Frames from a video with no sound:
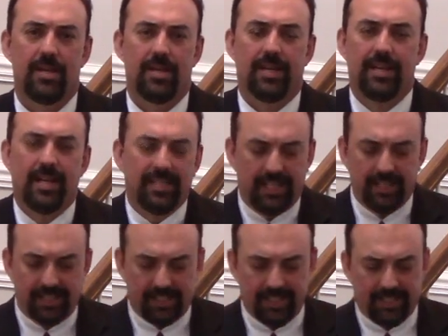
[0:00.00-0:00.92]
In
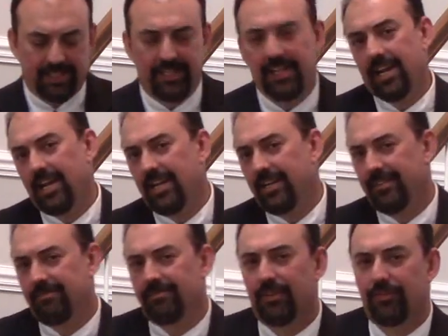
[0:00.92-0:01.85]

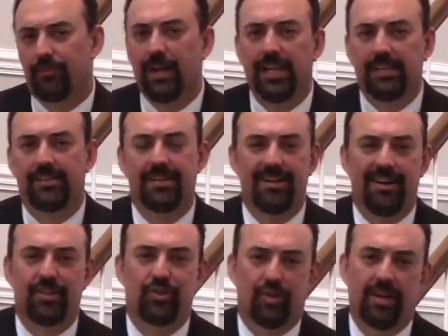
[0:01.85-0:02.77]
1968, Frank
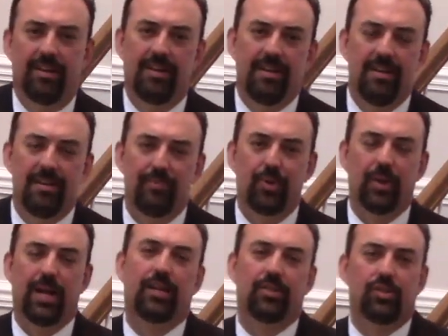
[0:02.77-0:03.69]
Sinatra
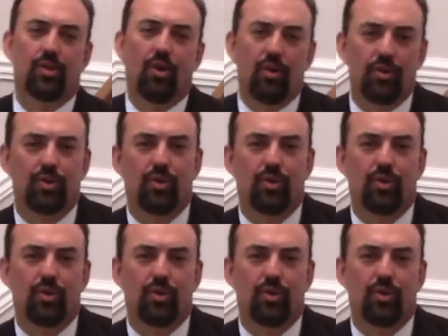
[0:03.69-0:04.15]
put out a song